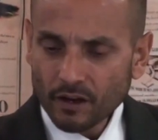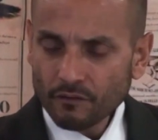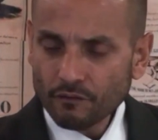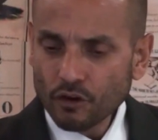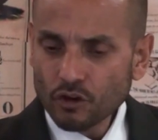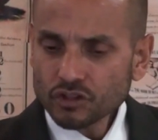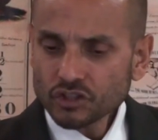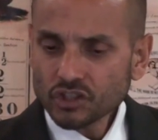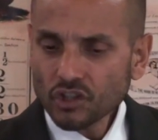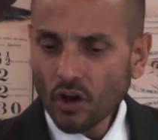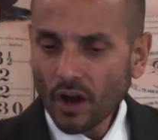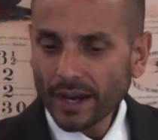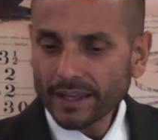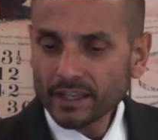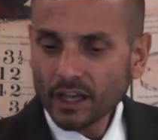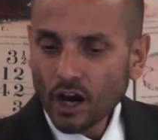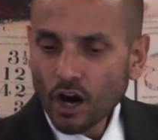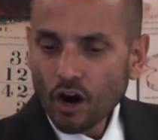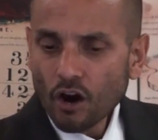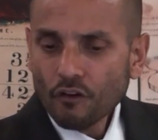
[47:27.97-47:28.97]
Verse 9,
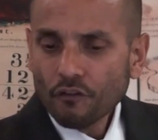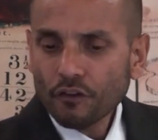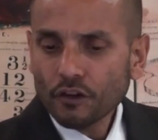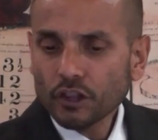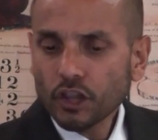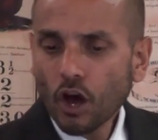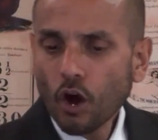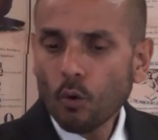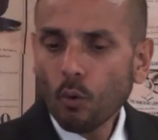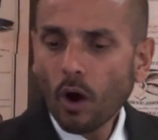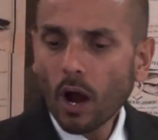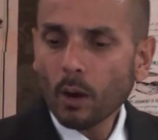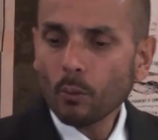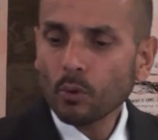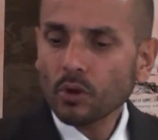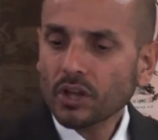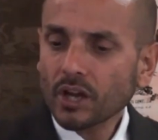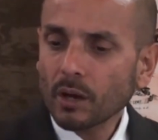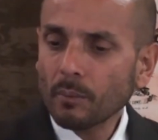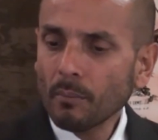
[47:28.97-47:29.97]
for lo, I
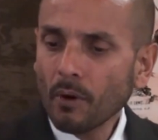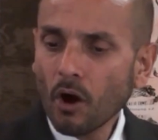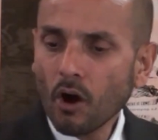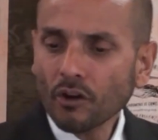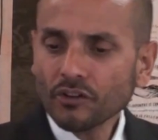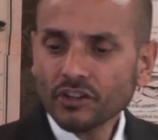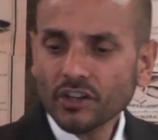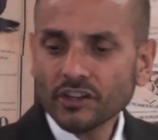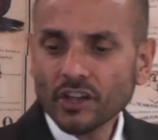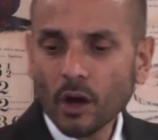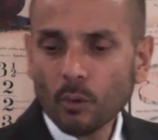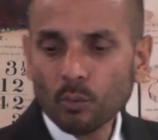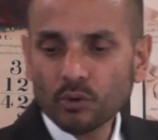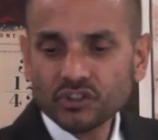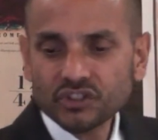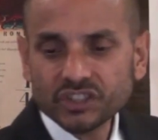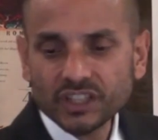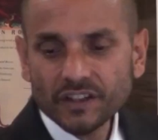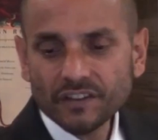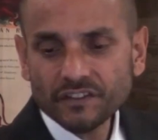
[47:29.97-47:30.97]
will command, and I will
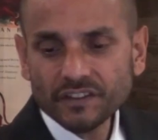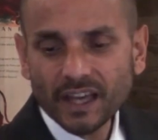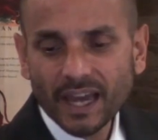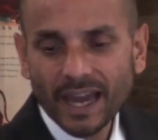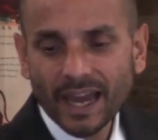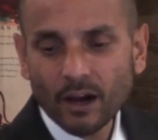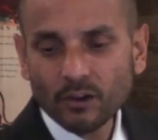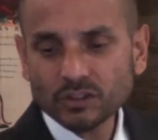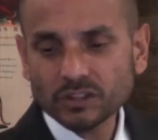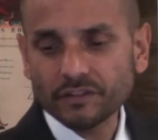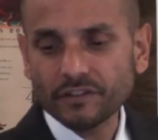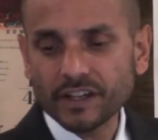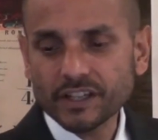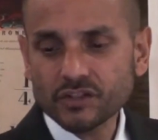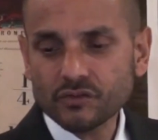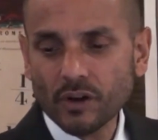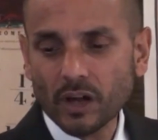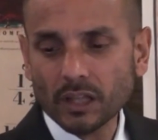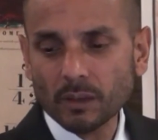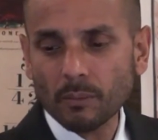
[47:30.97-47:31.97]
sift the house of
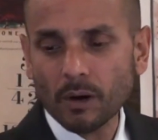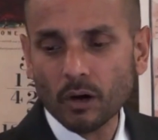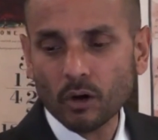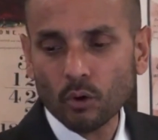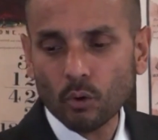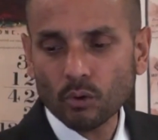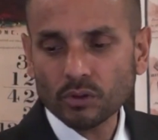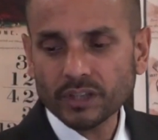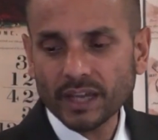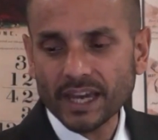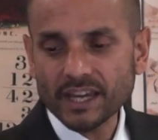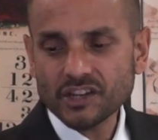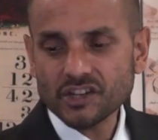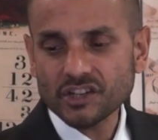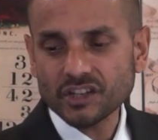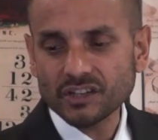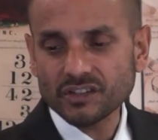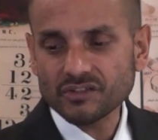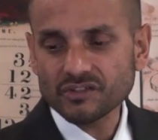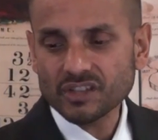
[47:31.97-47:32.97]
Israel among all
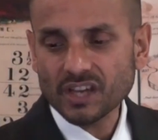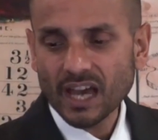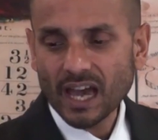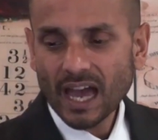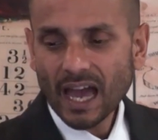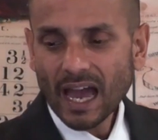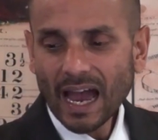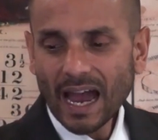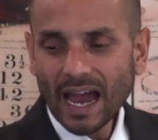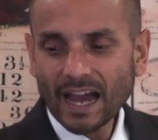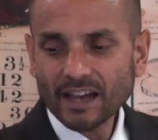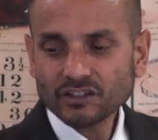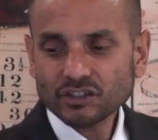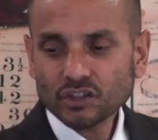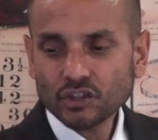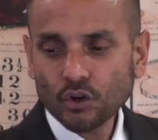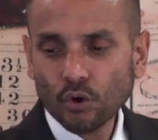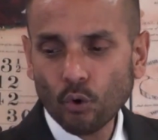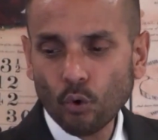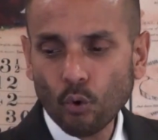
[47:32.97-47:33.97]
nations, as
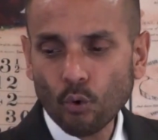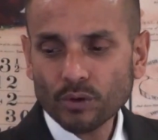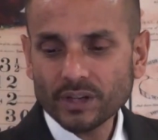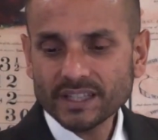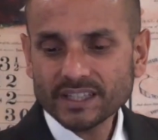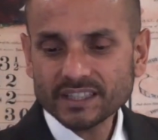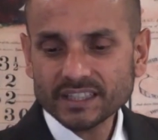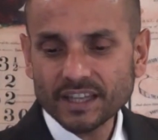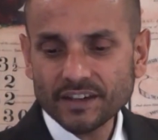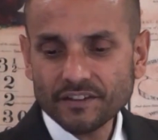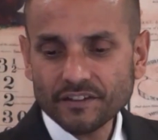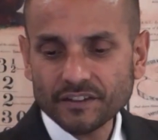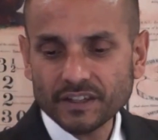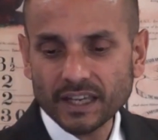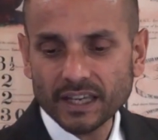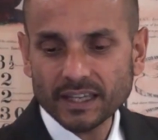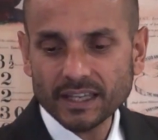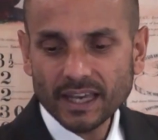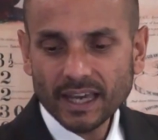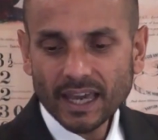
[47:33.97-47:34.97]
corn is
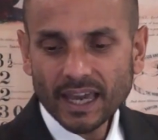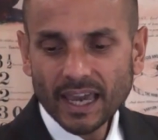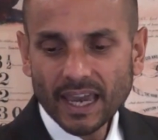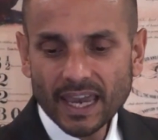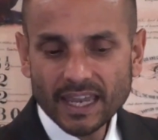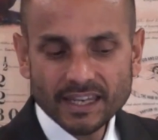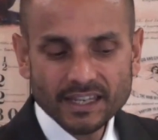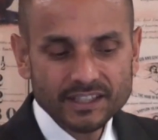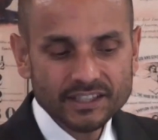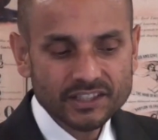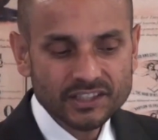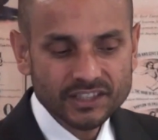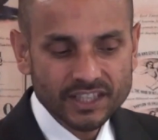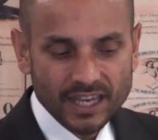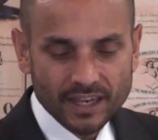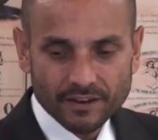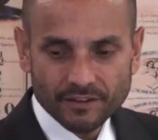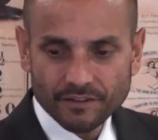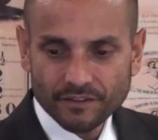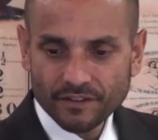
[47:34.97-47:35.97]
sifted in a
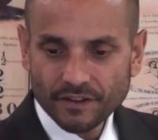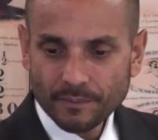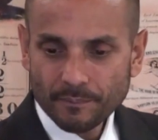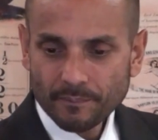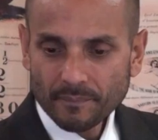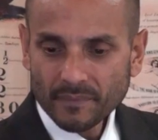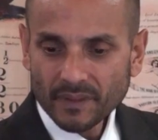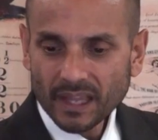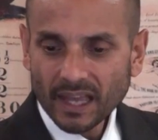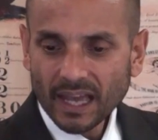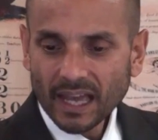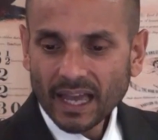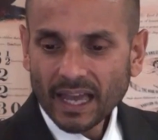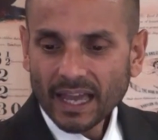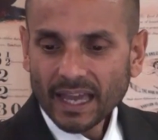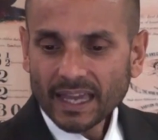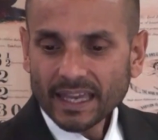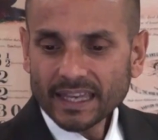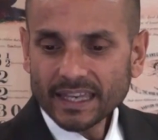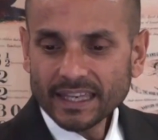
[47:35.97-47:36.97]
sieve,
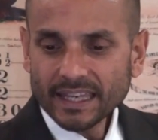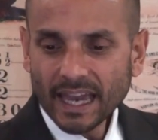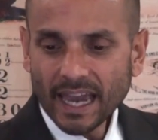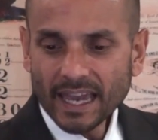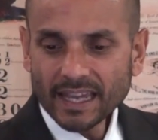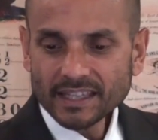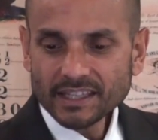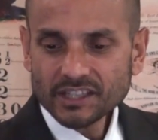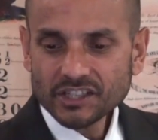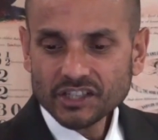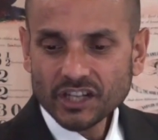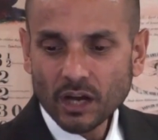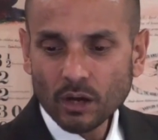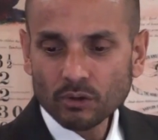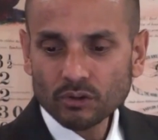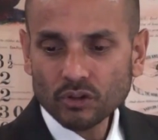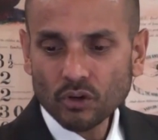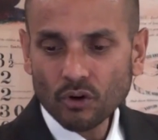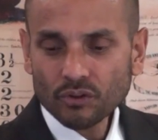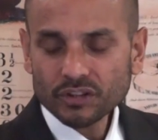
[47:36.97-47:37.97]
yet
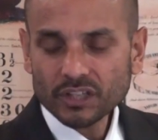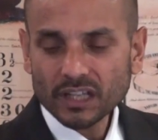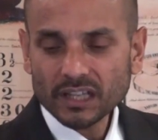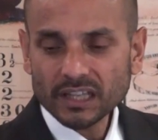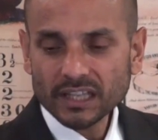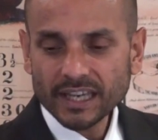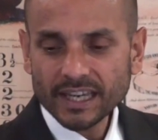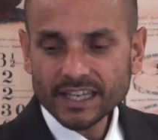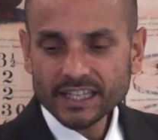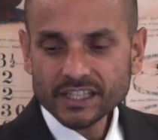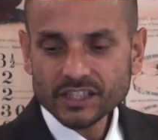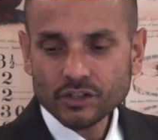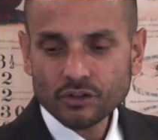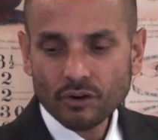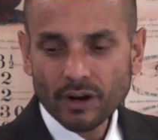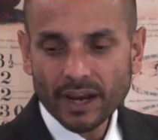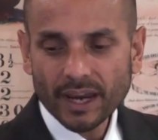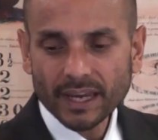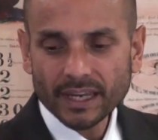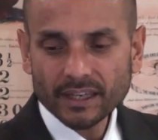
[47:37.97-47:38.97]
shall not the least
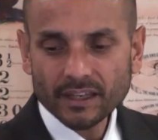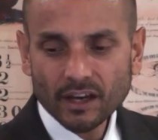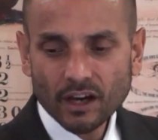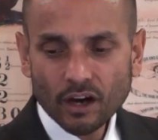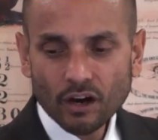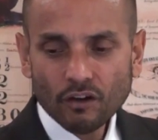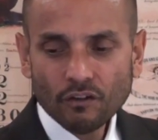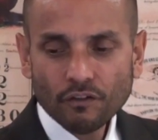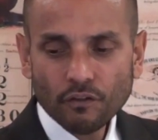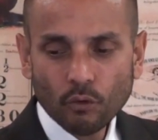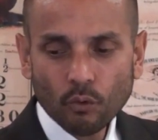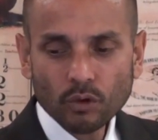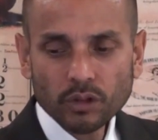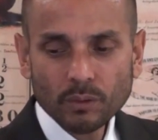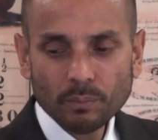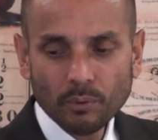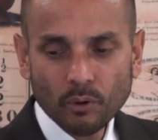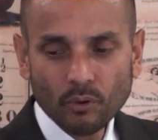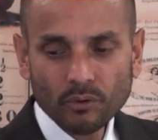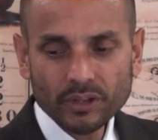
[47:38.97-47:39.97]
grain
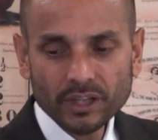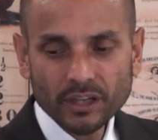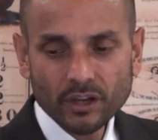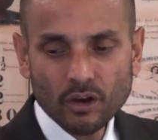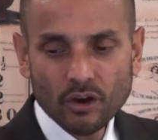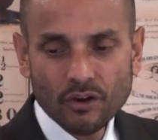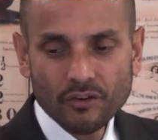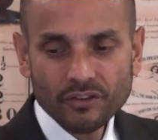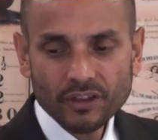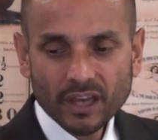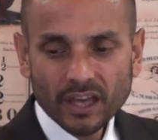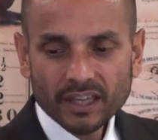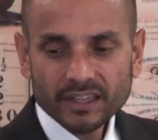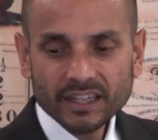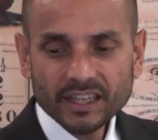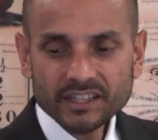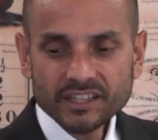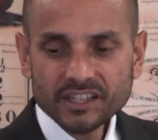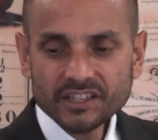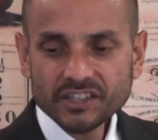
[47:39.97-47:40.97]
fall upon the earth.
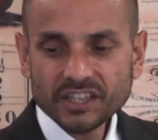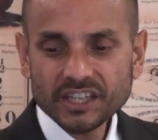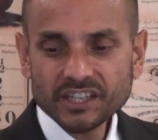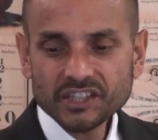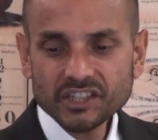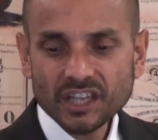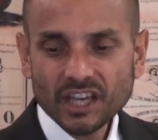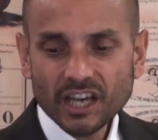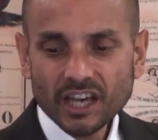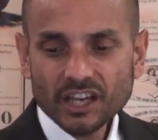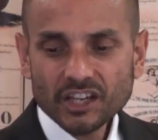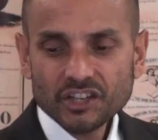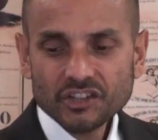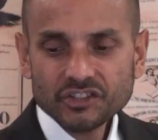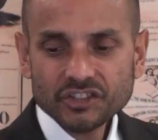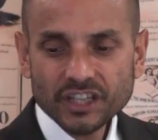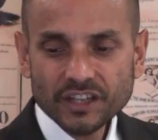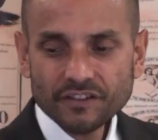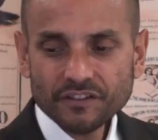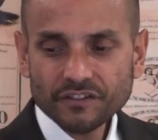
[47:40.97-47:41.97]
This is this
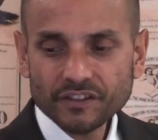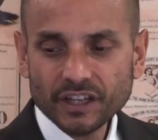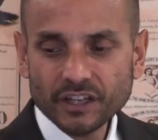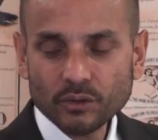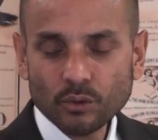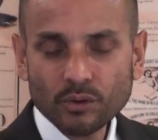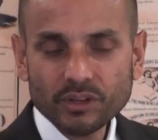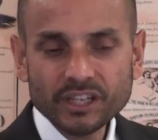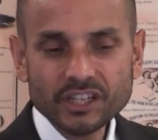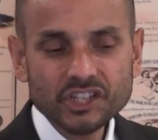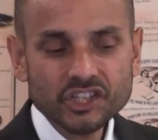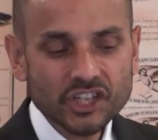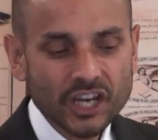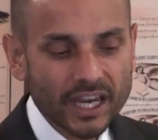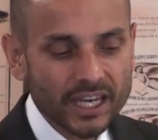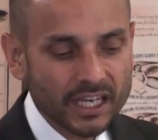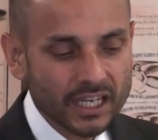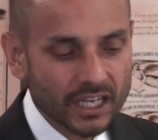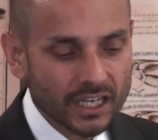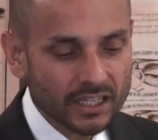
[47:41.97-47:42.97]
sifting or this
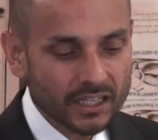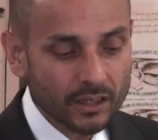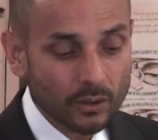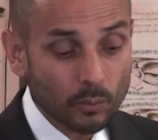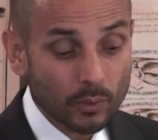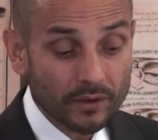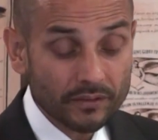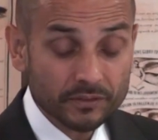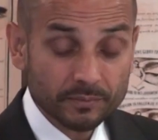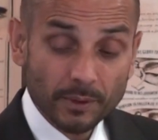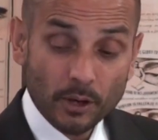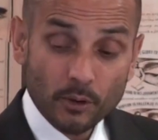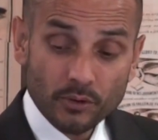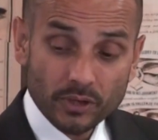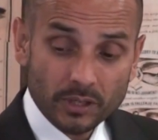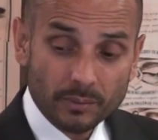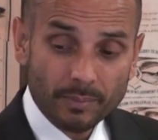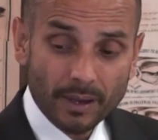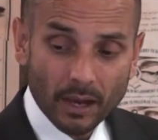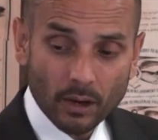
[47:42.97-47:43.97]
shaking that we've
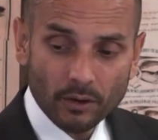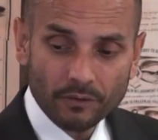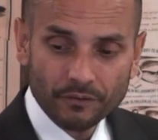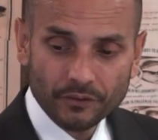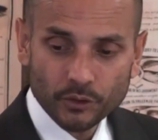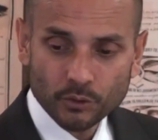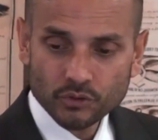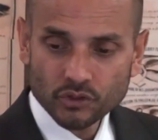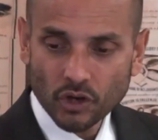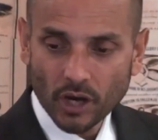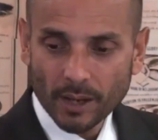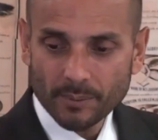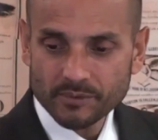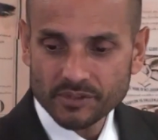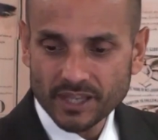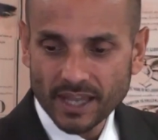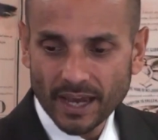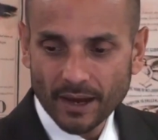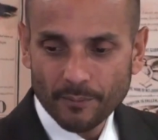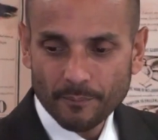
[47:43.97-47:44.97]
spoken about a few
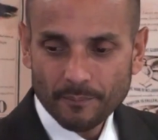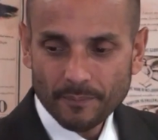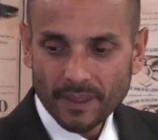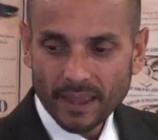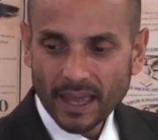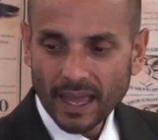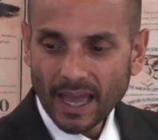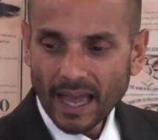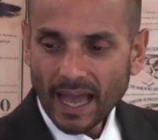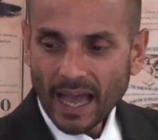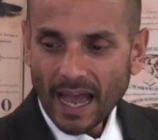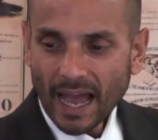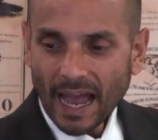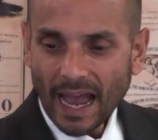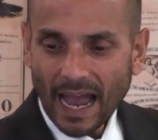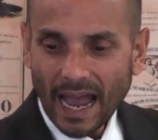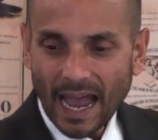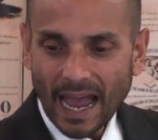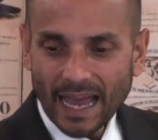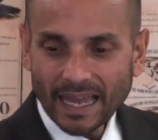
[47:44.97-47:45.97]
times now.
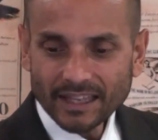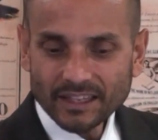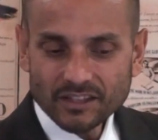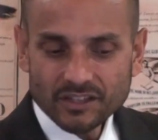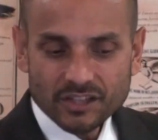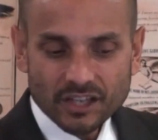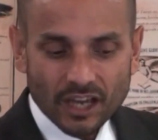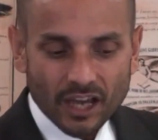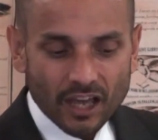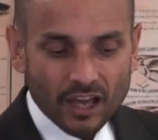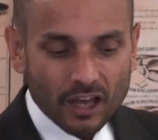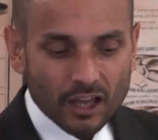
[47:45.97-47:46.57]
And